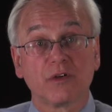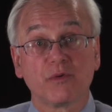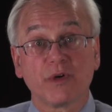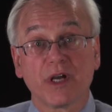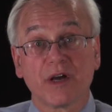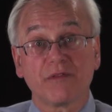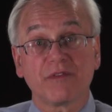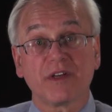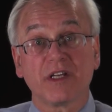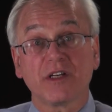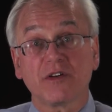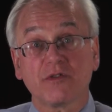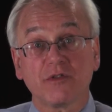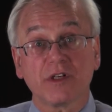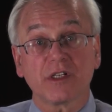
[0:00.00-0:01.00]
We have
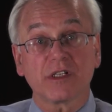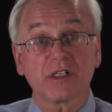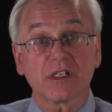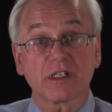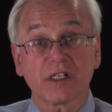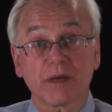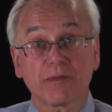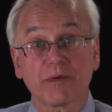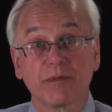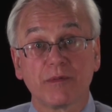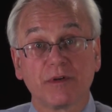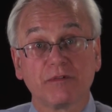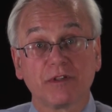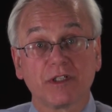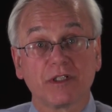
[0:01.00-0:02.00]
increased
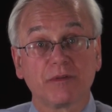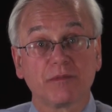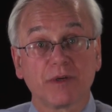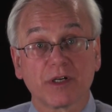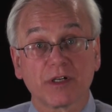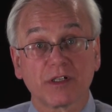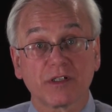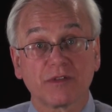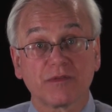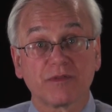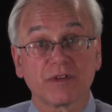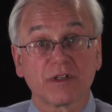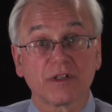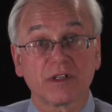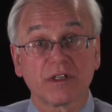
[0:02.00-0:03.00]
susceptibility because
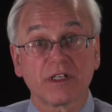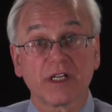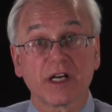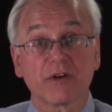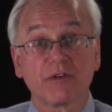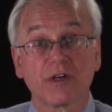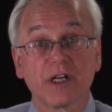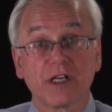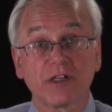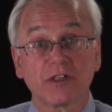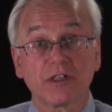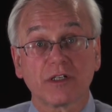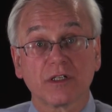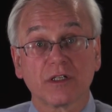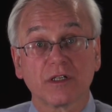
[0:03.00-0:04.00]
of the
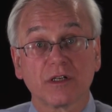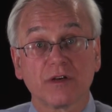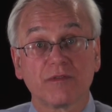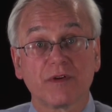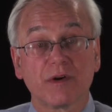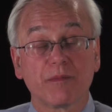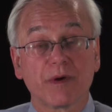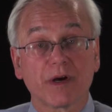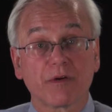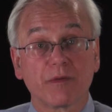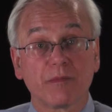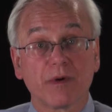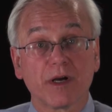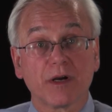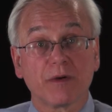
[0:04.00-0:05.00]
degradation of our
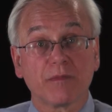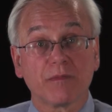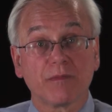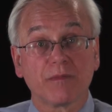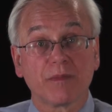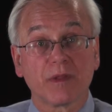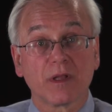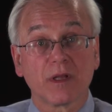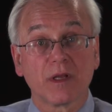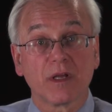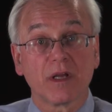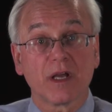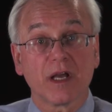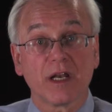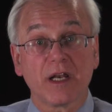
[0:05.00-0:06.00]
microbiome.
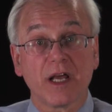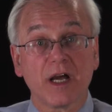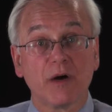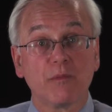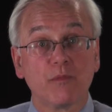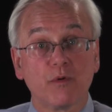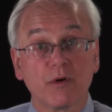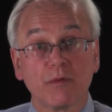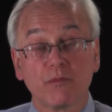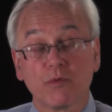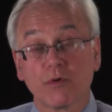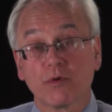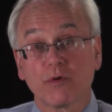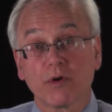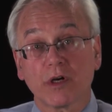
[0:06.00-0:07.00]
And now more and
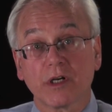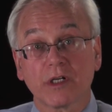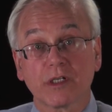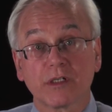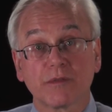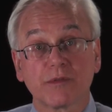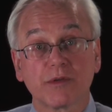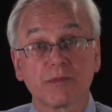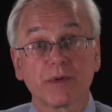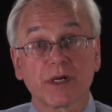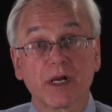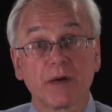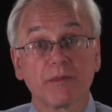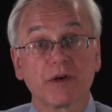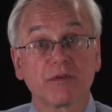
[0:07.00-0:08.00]
more organisms are
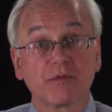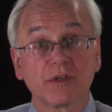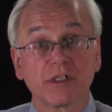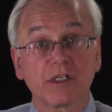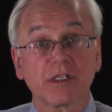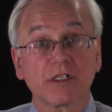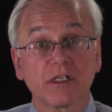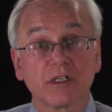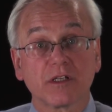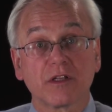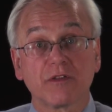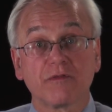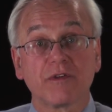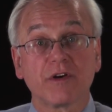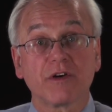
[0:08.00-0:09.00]
becoming resistant to
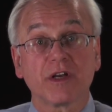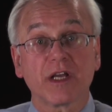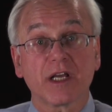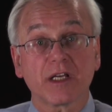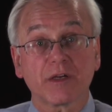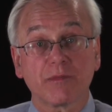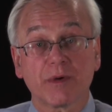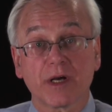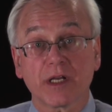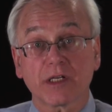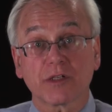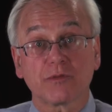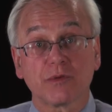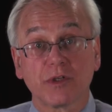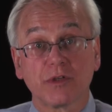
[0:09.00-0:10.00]
the very
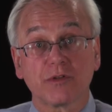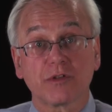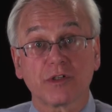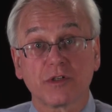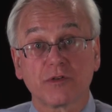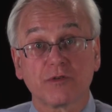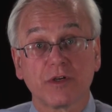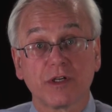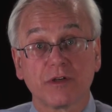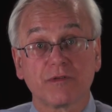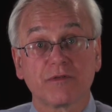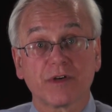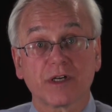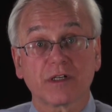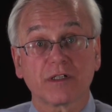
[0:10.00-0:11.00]
antibiotics we use to treat
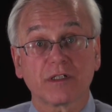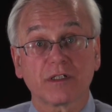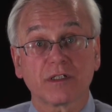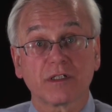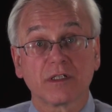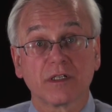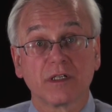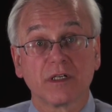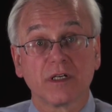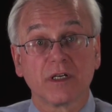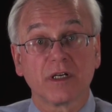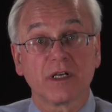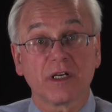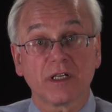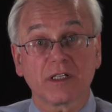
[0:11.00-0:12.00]
infections.
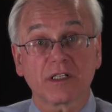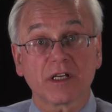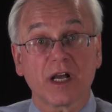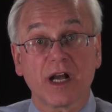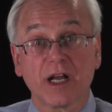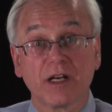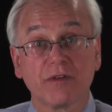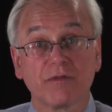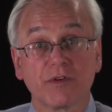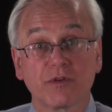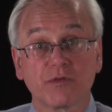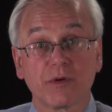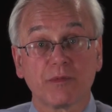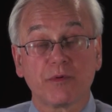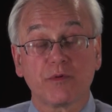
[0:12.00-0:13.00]
It's kind of a
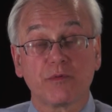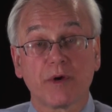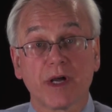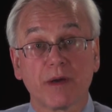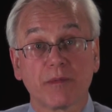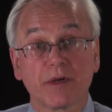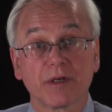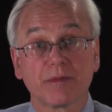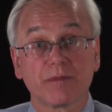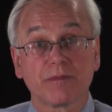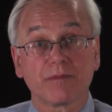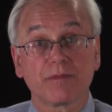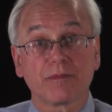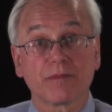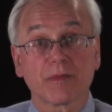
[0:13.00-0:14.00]
triple whammy.
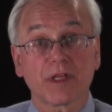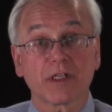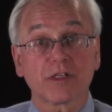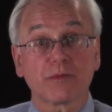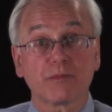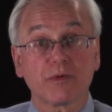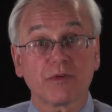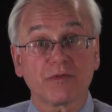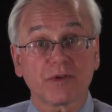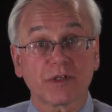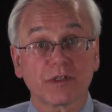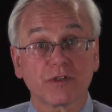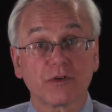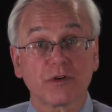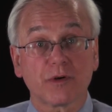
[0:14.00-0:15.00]
It's a perfect
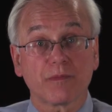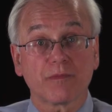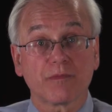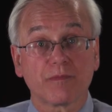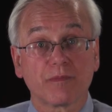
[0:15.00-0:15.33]
storm.